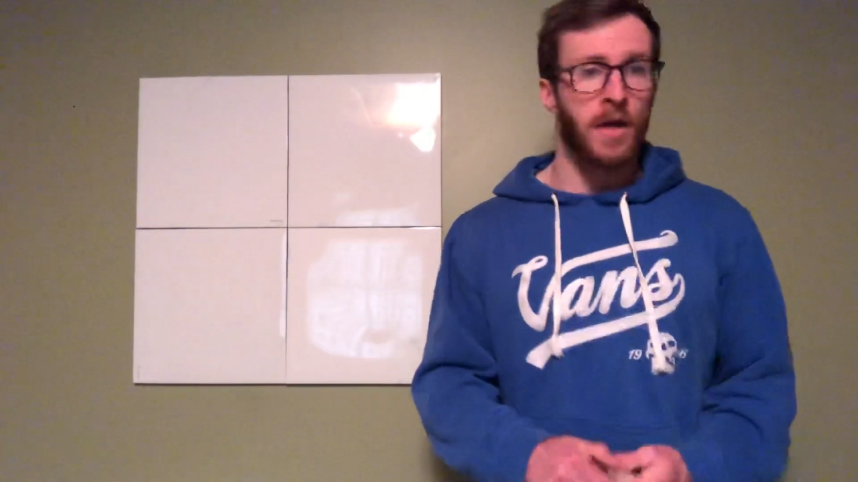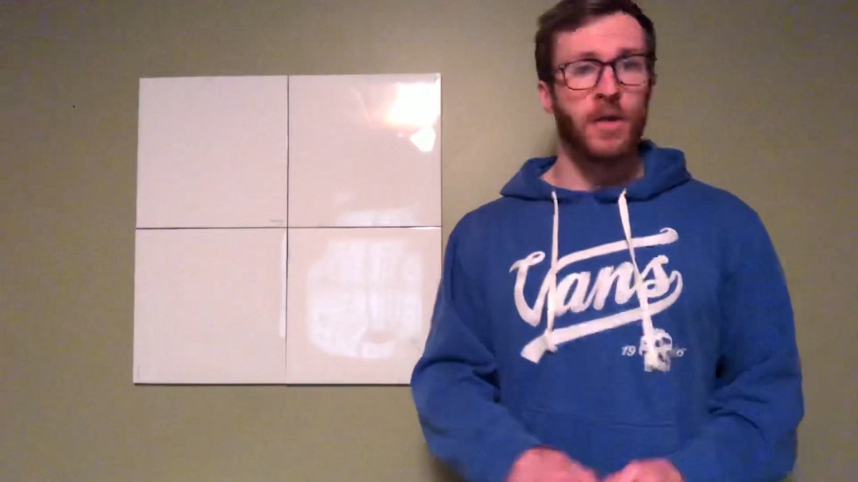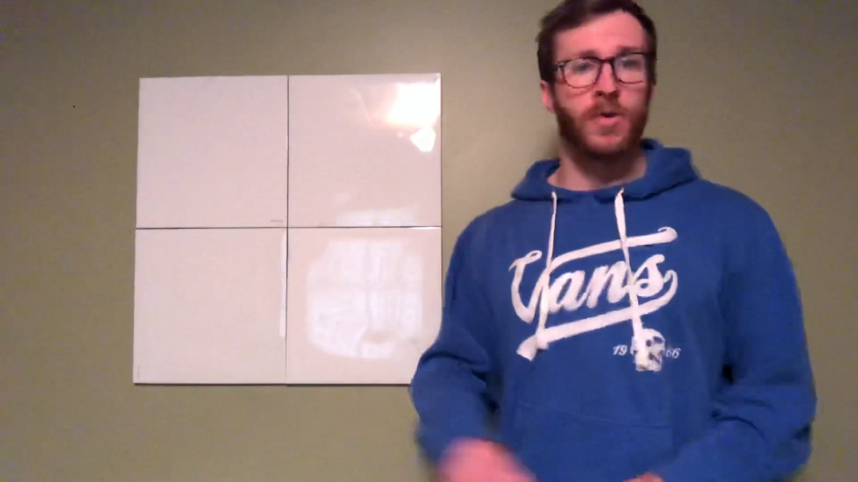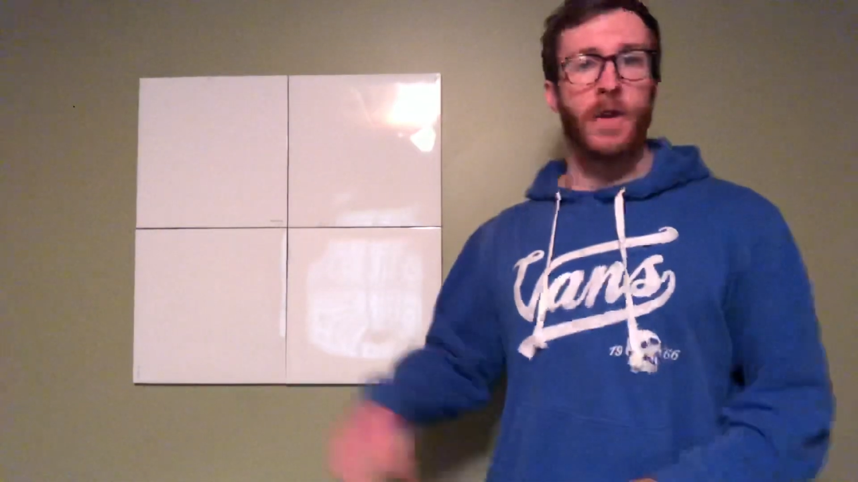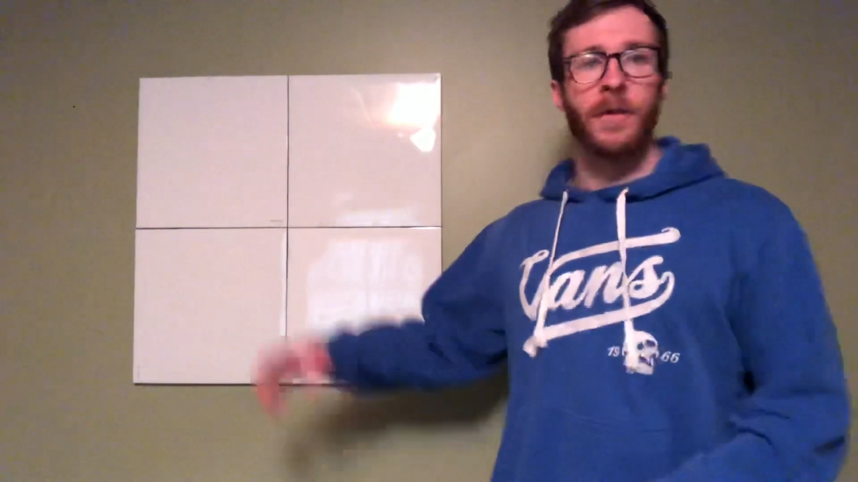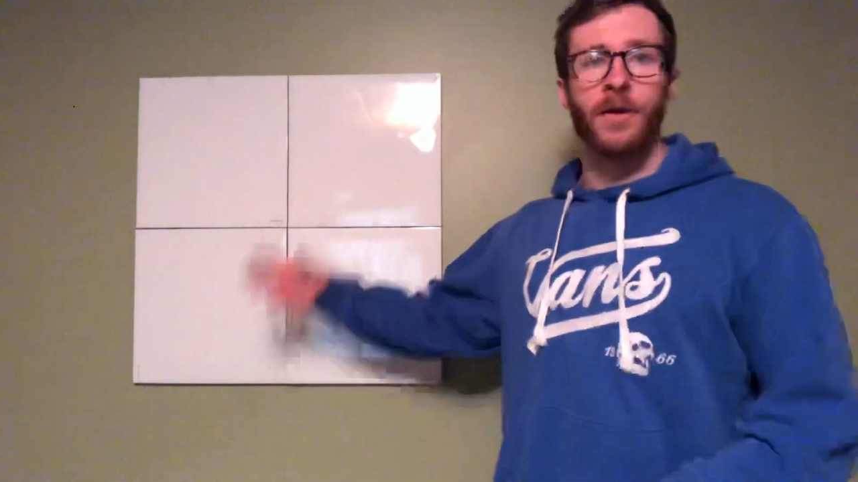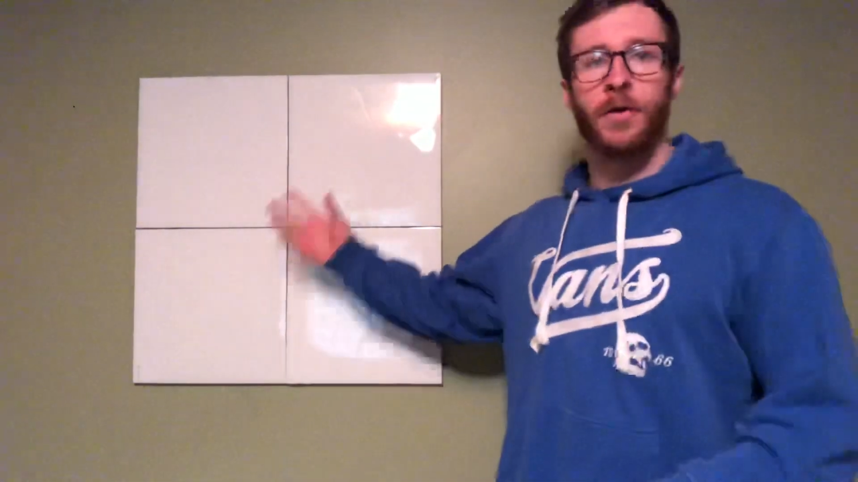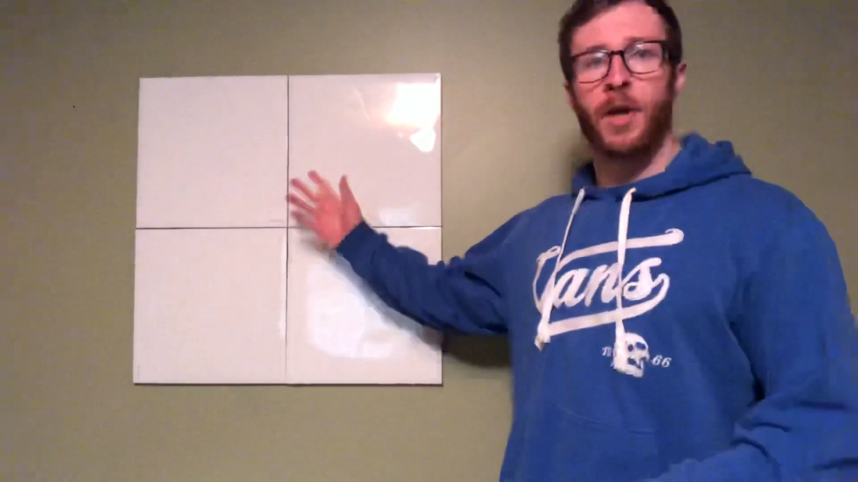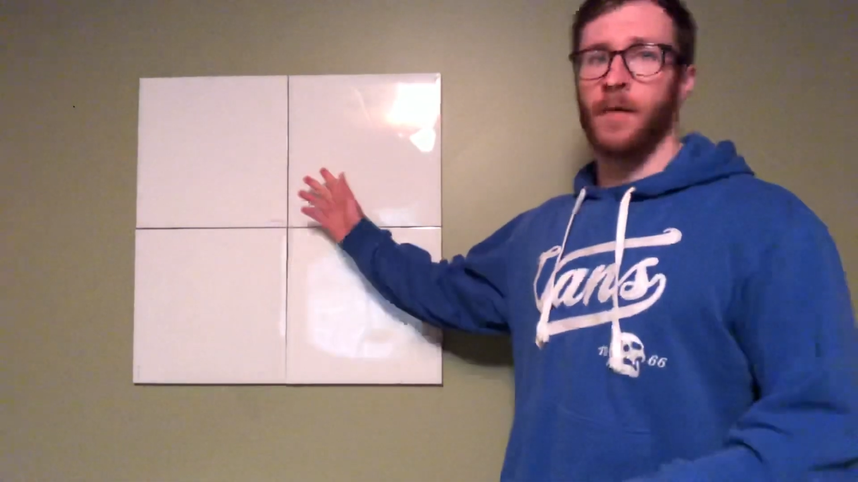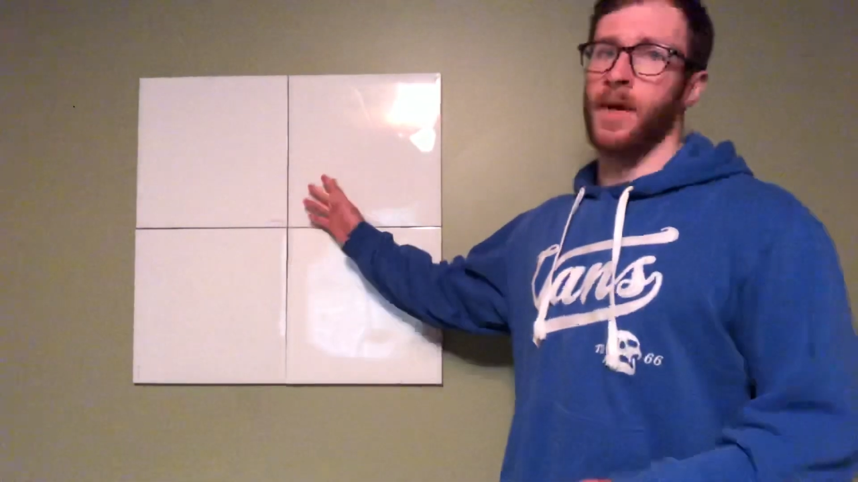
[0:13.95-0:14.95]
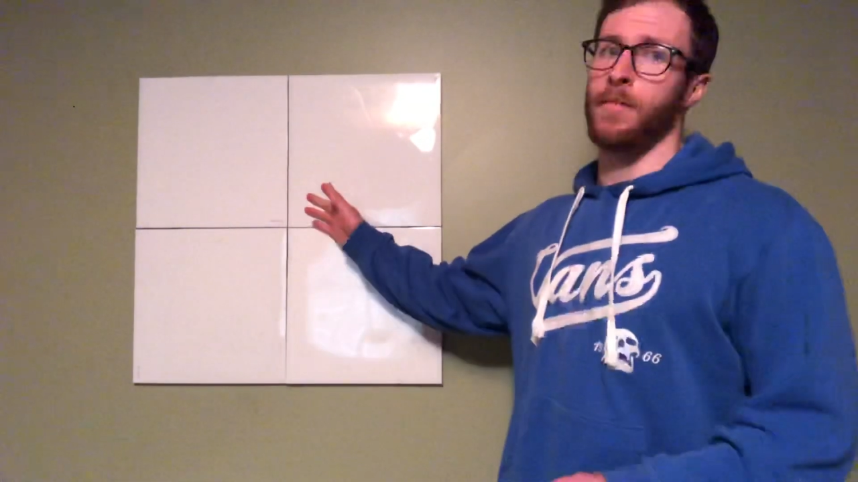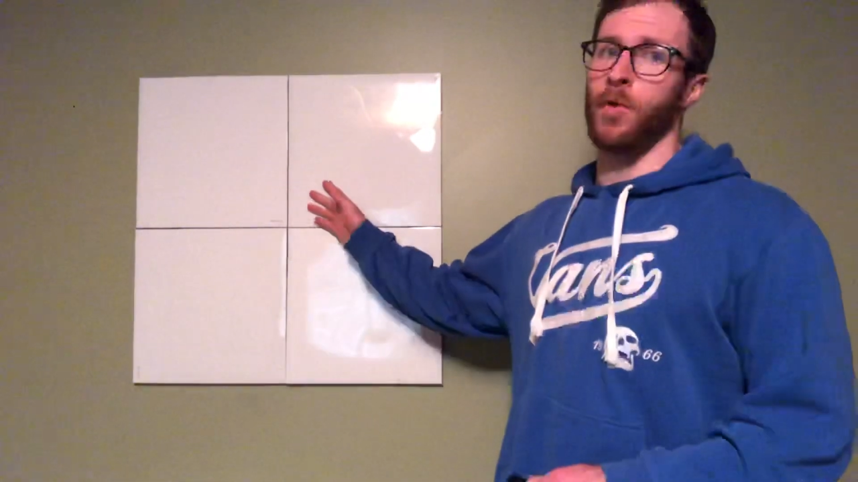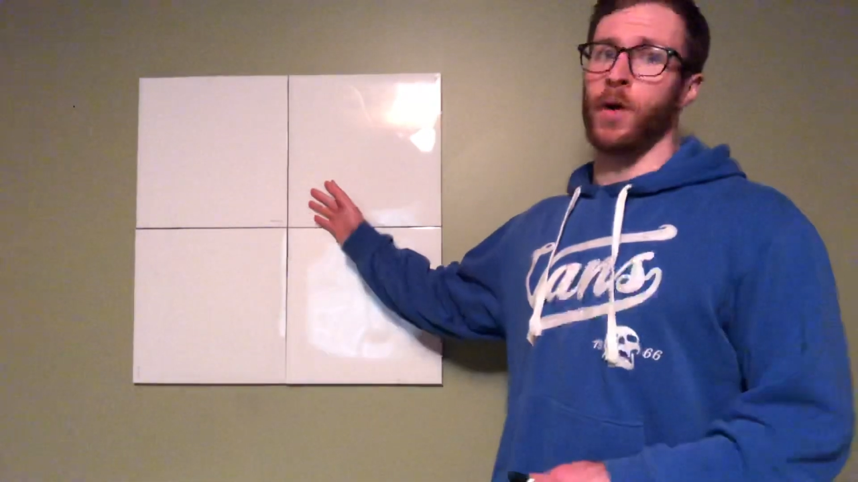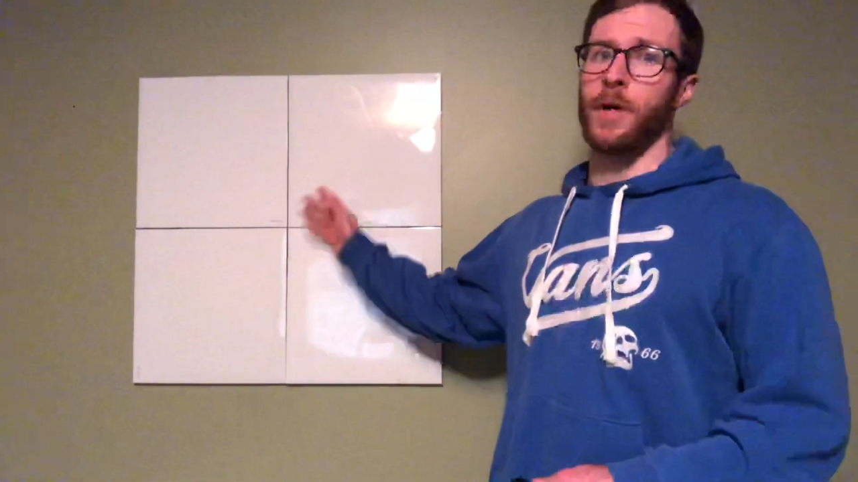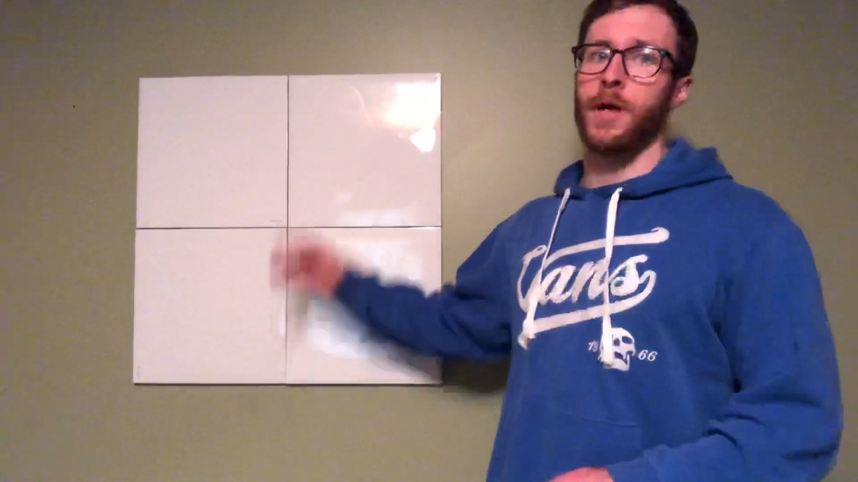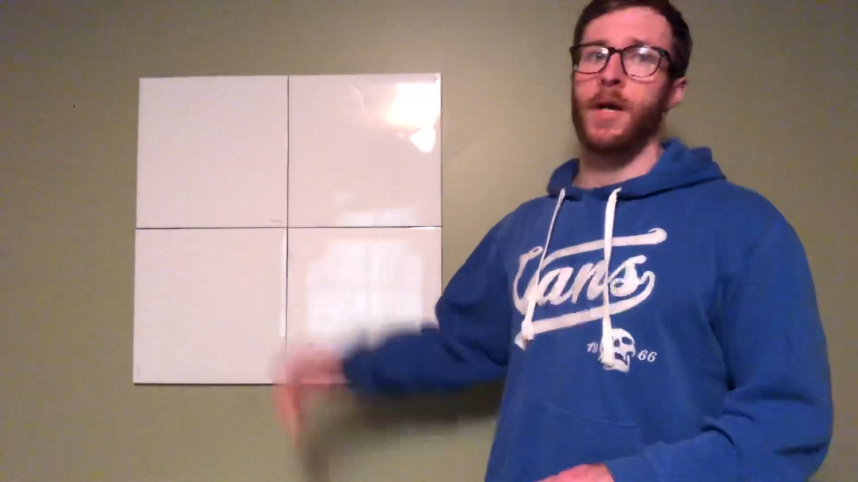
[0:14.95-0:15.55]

So I'm going to do it on my board.